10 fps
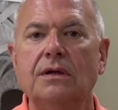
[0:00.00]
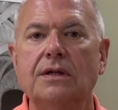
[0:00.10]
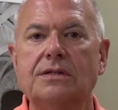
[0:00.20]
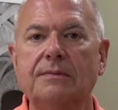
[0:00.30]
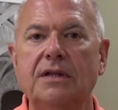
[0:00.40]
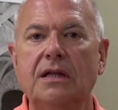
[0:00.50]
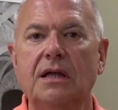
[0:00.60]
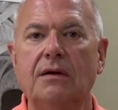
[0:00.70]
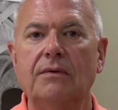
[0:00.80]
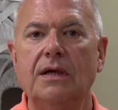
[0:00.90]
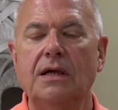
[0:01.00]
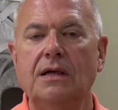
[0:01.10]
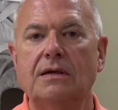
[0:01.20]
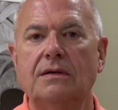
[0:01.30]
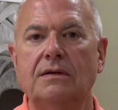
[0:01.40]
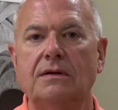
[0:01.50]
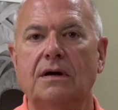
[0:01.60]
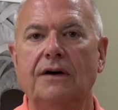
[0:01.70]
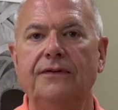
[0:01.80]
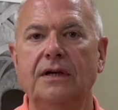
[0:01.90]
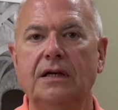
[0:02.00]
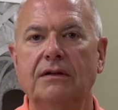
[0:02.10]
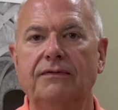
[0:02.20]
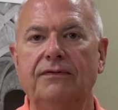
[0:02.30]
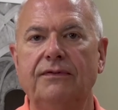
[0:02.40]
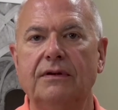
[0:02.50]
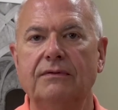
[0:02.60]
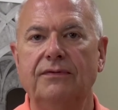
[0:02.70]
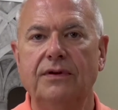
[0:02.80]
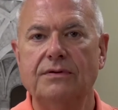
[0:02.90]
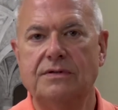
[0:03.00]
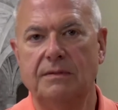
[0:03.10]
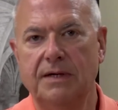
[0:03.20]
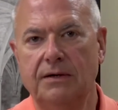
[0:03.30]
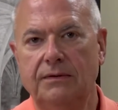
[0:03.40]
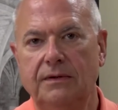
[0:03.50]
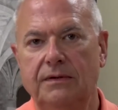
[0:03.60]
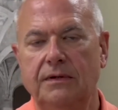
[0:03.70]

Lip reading: It's something that we often get confused about